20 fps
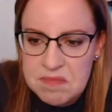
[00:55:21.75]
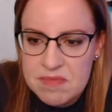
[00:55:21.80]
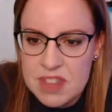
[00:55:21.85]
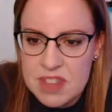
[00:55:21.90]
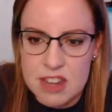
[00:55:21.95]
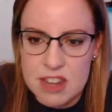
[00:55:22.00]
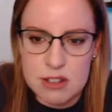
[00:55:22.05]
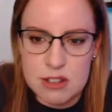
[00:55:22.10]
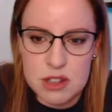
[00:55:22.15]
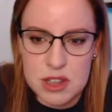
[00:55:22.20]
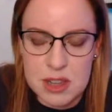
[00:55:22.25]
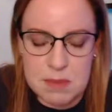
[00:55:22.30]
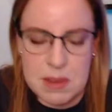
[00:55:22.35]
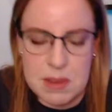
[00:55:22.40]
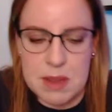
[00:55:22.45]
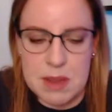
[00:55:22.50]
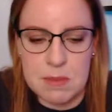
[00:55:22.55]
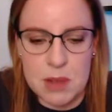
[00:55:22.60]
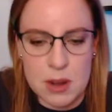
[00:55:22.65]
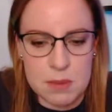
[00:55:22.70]
usually
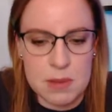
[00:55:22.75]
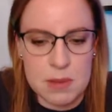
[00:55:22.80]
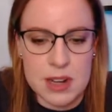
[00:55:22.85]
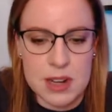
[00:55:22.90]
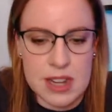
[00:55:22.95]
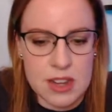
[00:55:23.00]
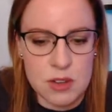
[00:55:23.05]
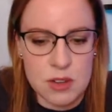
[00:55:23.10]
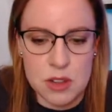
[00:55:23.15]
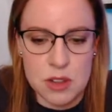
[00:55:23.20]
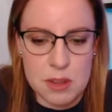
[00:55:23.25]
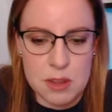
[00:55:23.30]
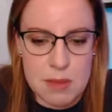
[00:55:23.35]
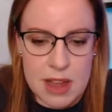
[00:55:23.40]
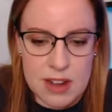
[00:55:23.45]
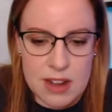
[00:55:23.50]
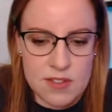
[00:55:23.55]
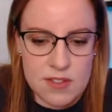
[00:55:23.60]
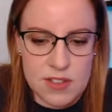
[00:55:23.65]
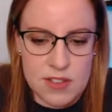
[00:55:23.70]
people are pretty cool
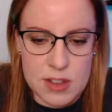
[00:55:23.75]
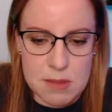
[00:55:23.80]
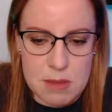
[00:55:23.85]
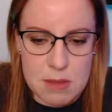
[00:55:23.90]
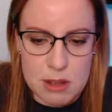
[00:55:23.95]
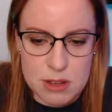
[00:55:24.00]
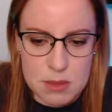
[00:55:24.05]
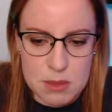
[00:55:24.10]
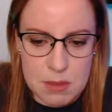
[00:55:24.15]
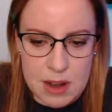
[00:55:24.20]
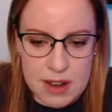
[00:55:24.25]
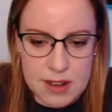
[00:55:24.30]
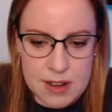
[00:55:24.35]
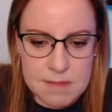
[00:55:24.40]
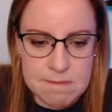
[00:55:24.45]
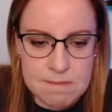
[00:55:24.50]
about it for the most part.